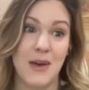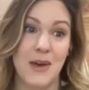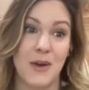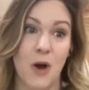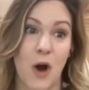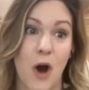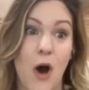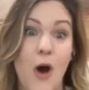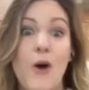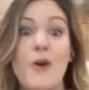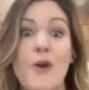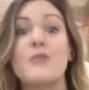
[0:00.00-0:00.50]

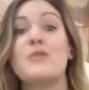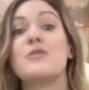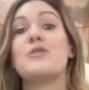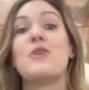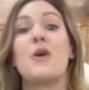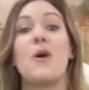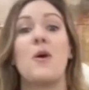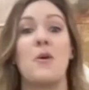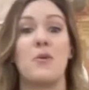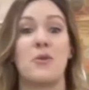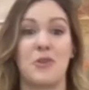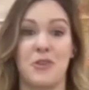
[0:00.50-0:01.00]

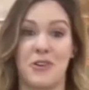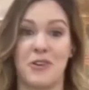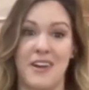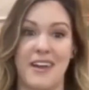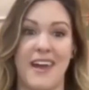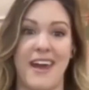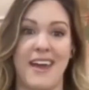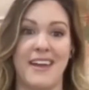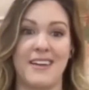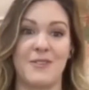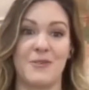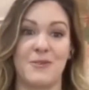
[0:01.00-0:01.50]
also
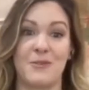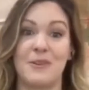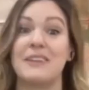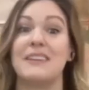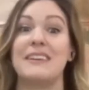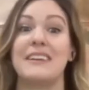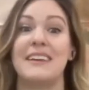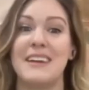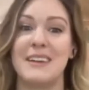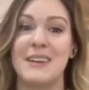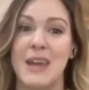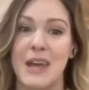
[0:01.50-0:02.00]
create
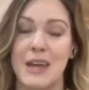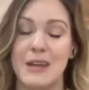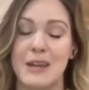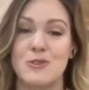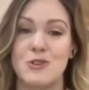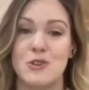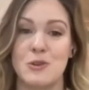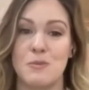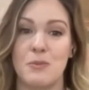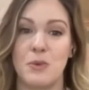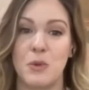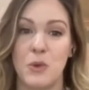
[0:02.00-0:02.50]
really
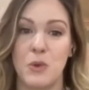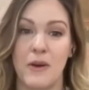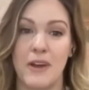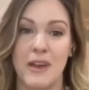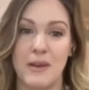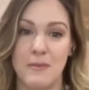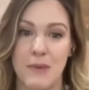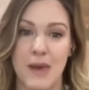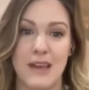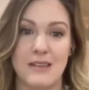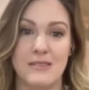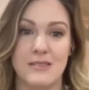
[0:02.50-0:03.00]
engaged employee
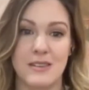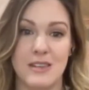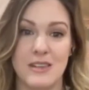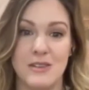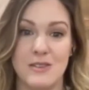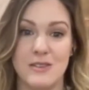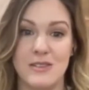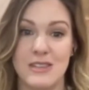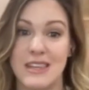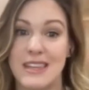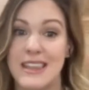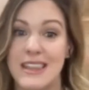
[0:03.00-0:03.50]

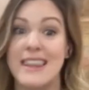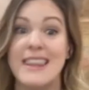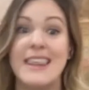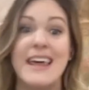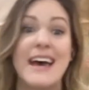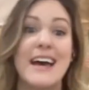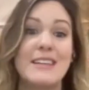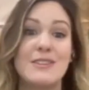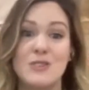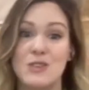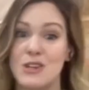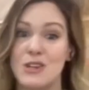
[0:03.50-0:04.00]
bases.
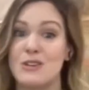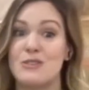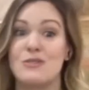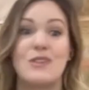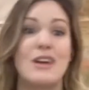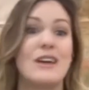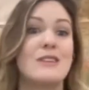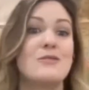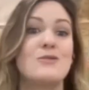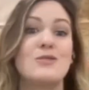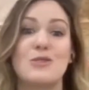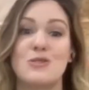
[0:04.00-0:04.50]
That's a
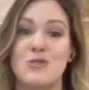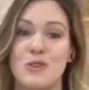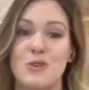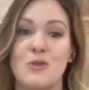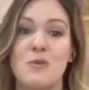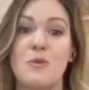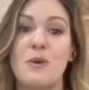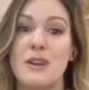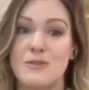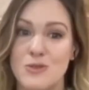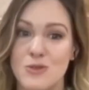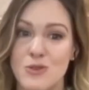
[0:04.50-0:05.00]
that's a
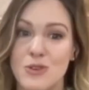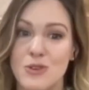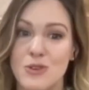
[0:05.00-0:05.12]
two-way street.